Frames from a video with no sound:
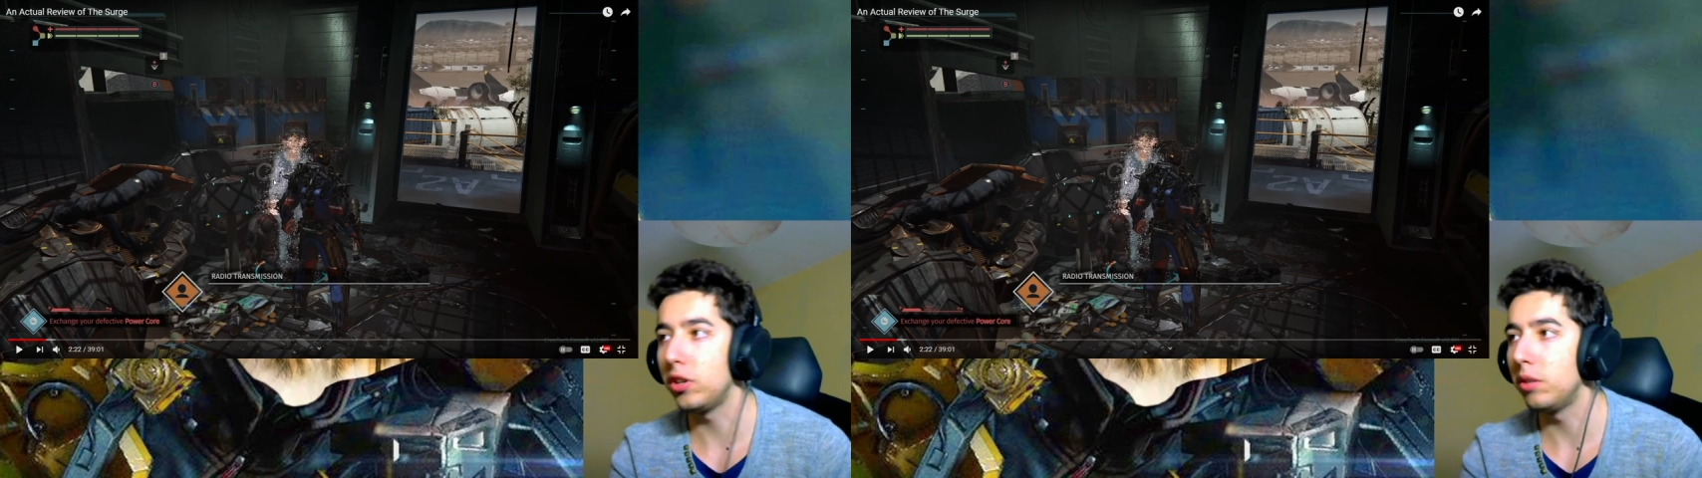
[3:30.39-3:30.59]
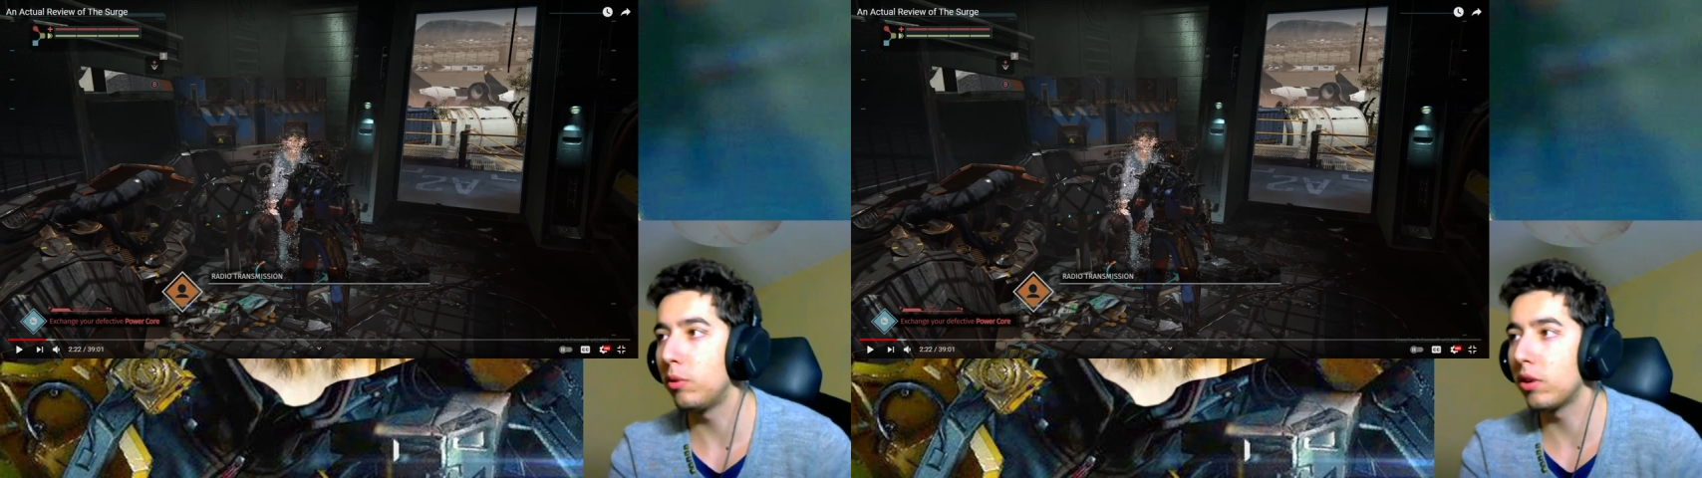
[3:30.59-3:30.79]

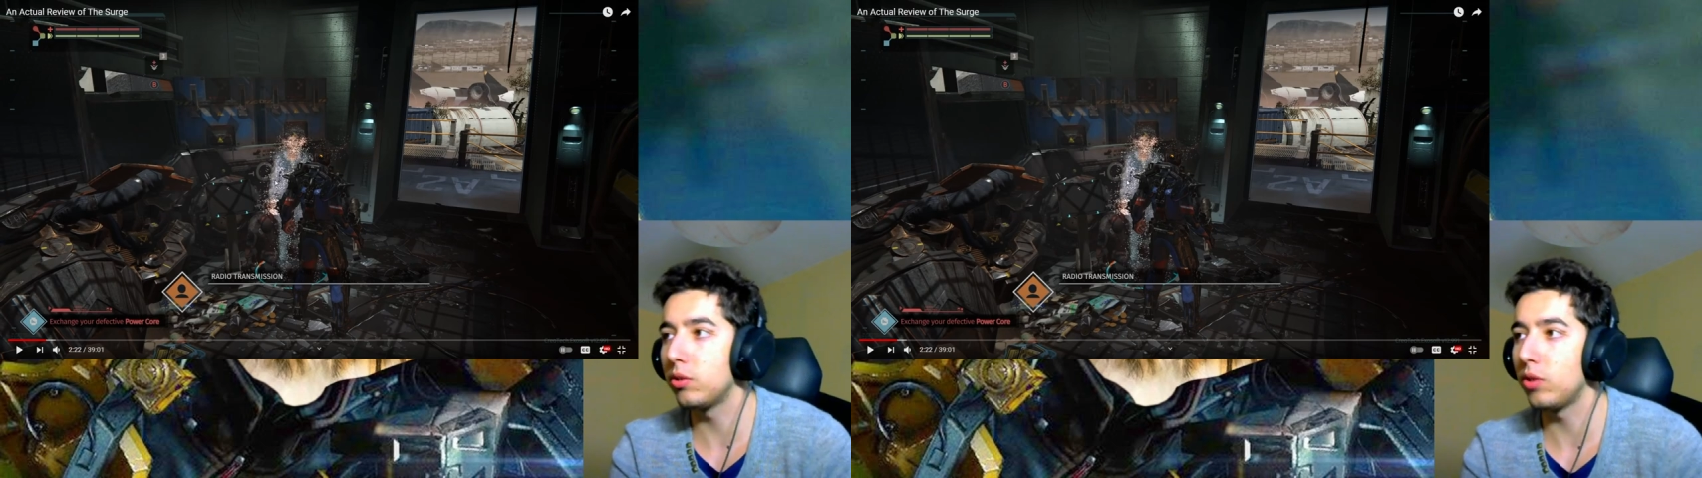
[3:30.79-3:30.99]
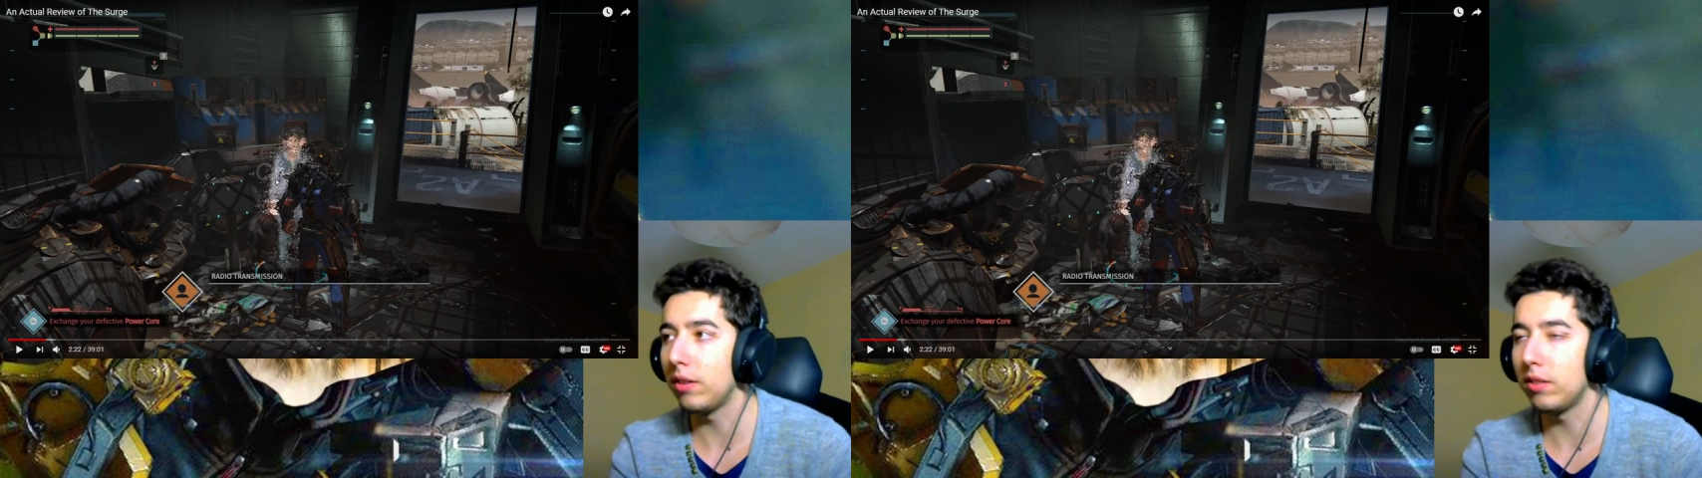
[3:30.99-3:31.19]
anymore because
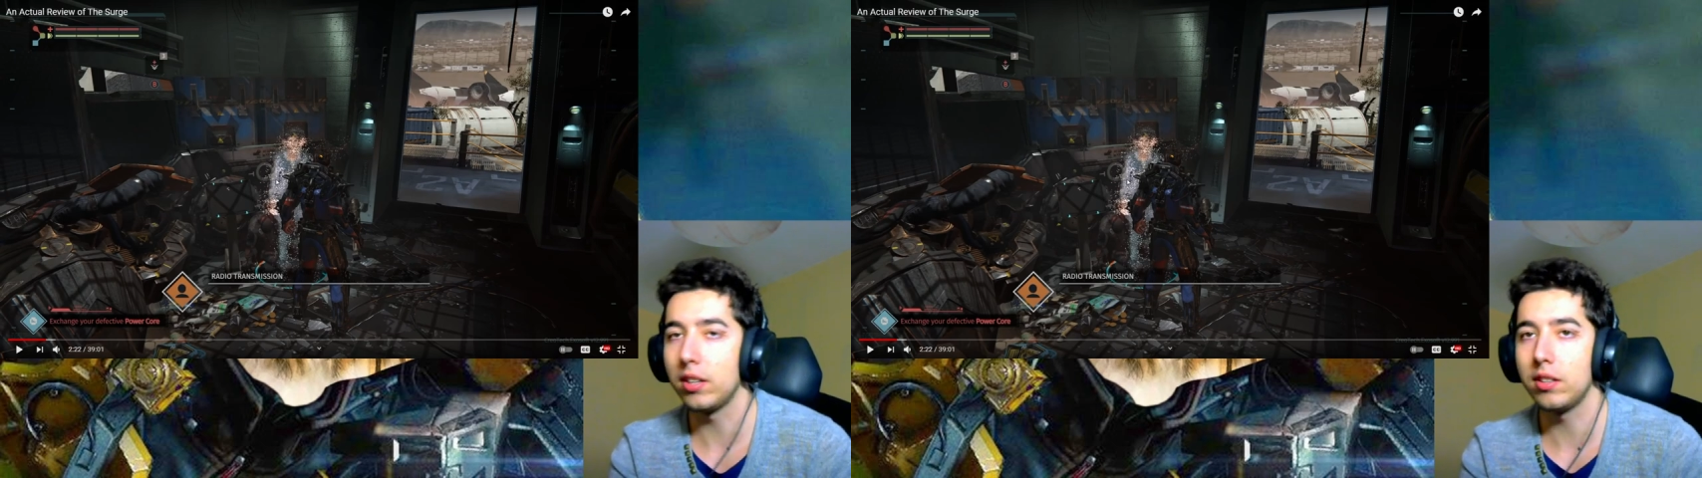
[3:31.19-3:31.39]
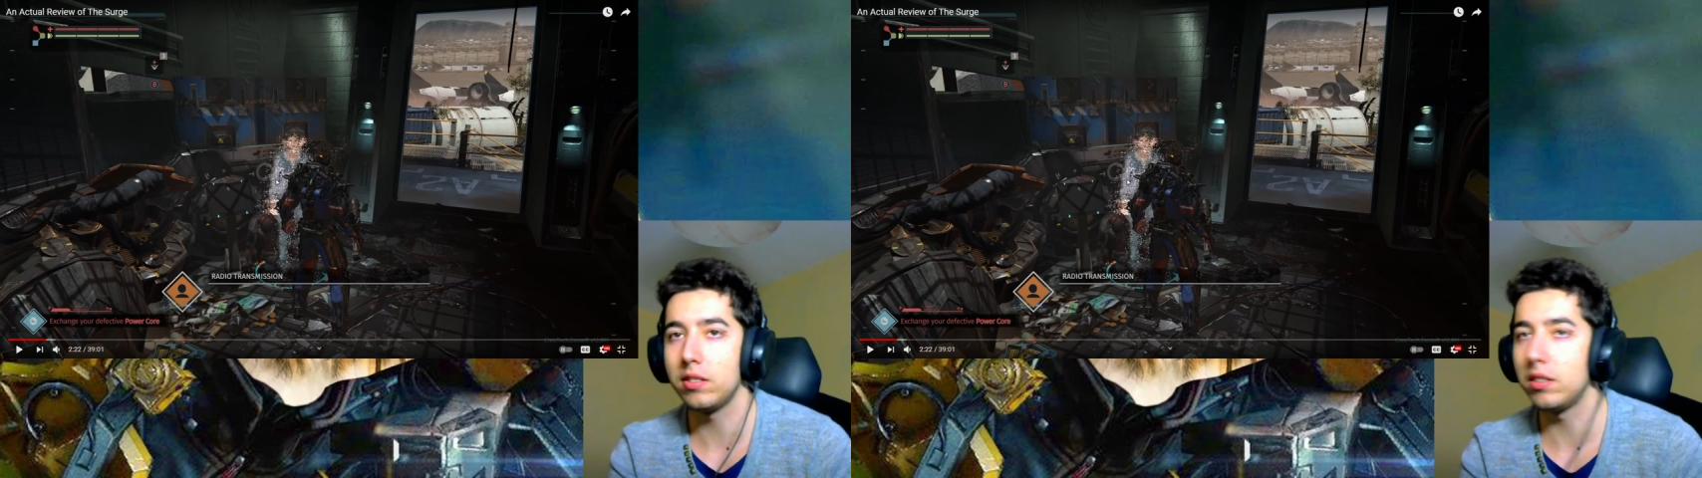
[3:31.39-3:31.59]
you have
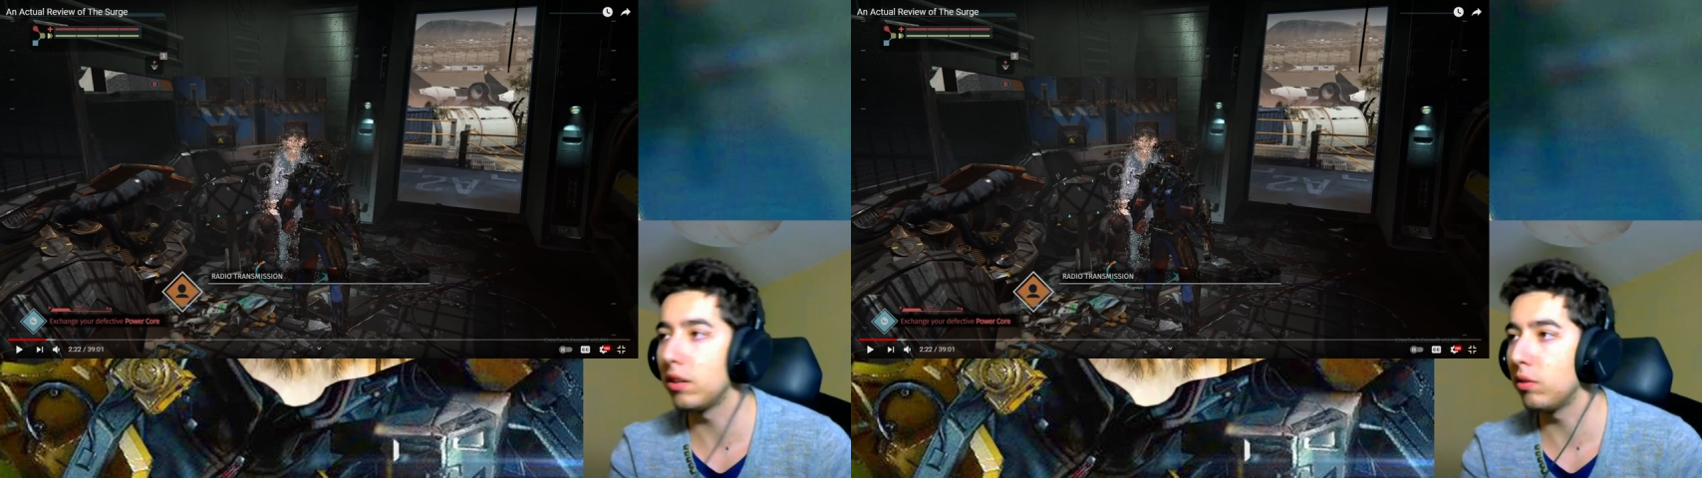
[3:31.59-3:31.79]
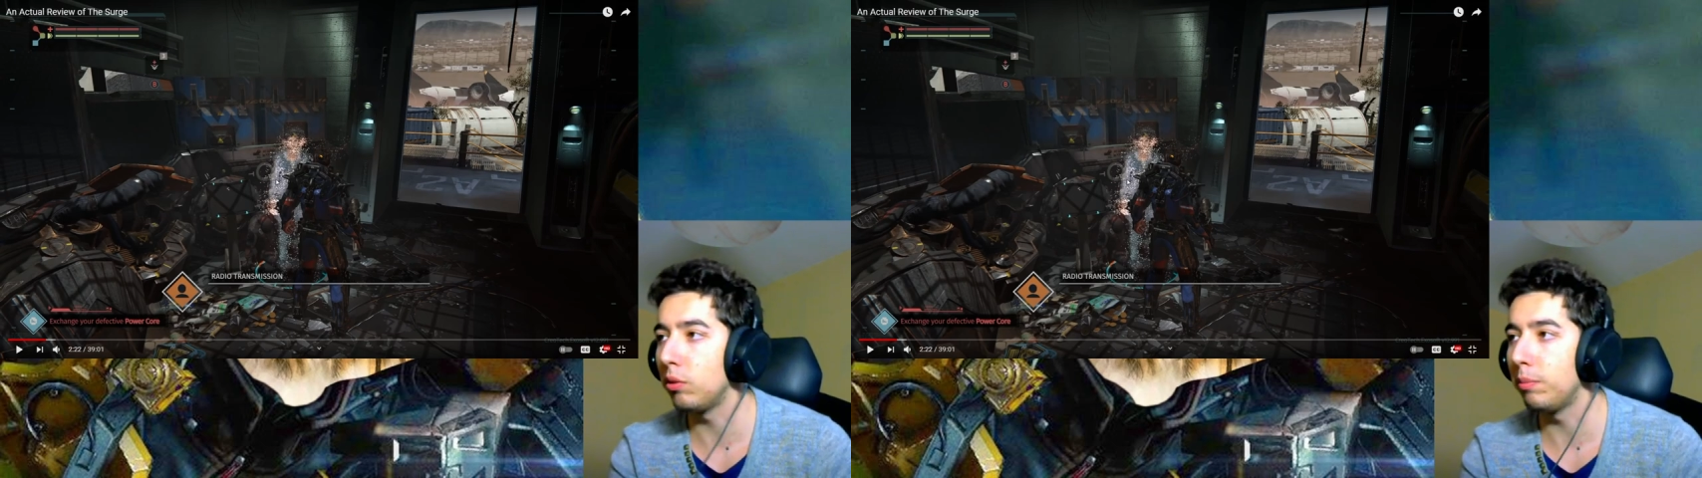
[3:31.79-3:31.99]
like this thing
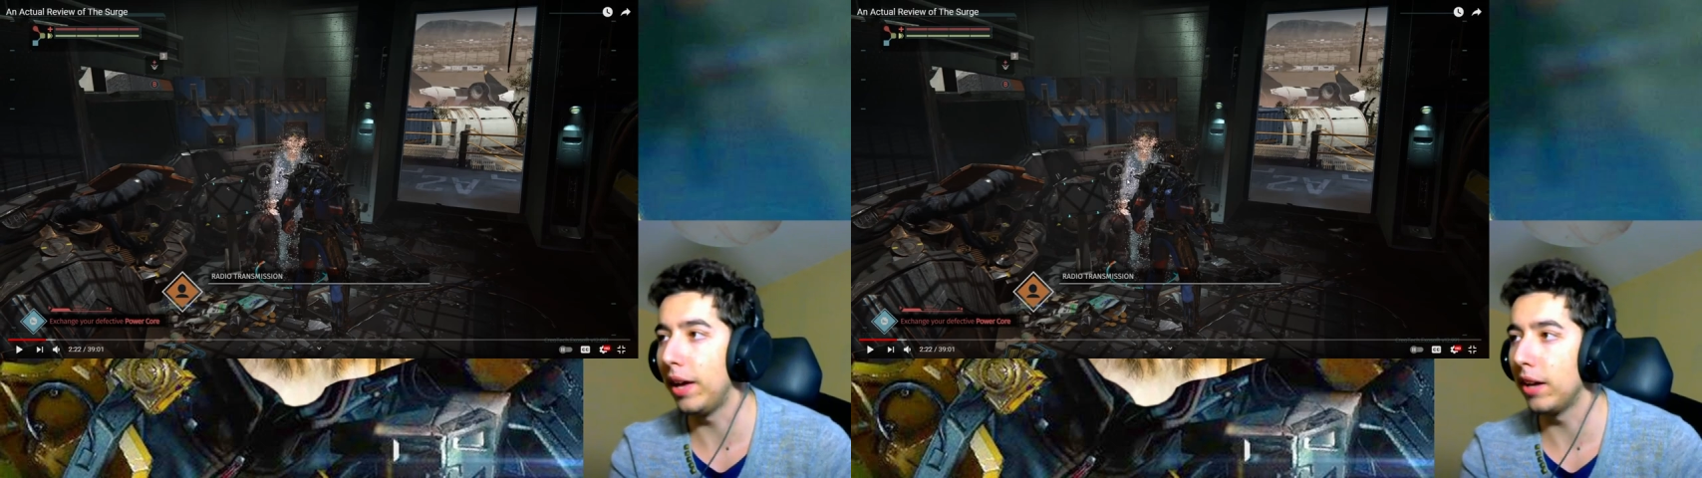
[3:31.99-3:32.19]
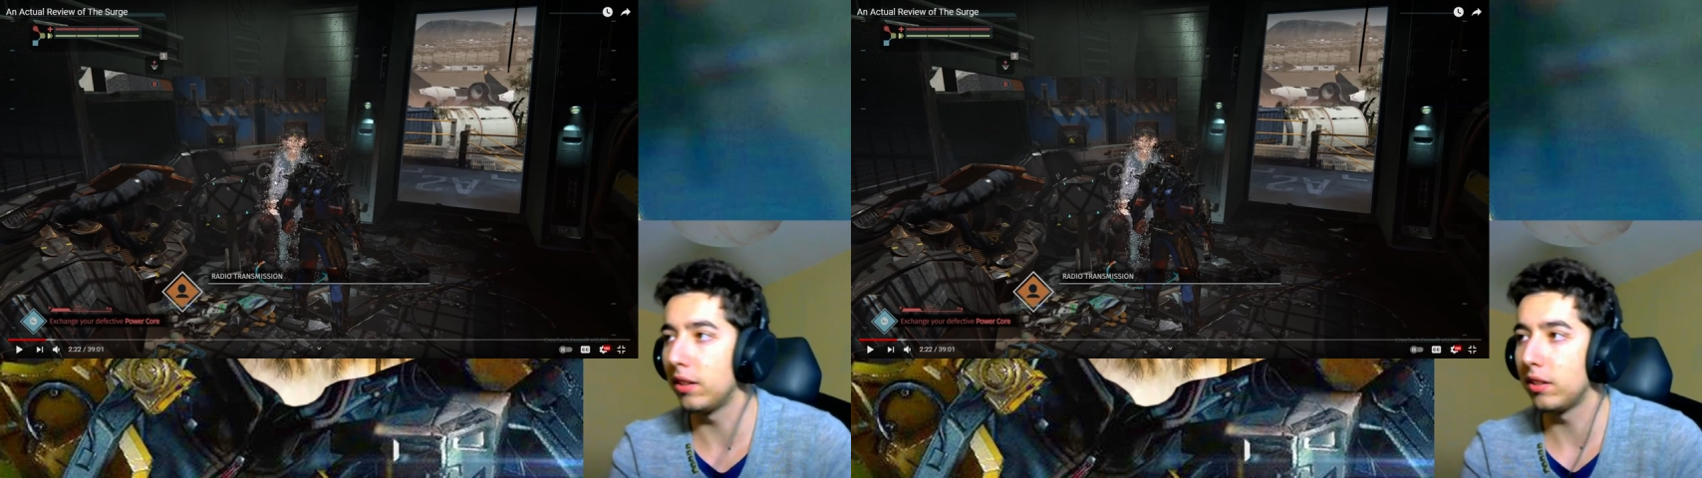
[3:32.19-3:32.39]
on your
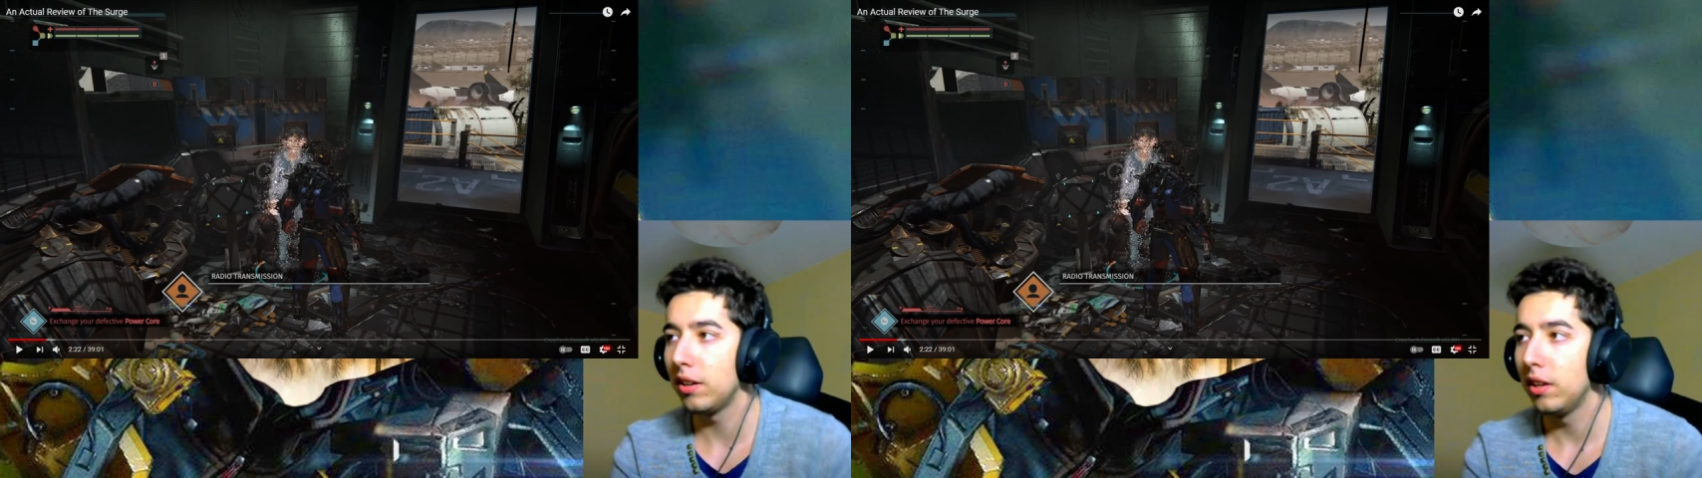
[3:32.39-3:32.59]
back that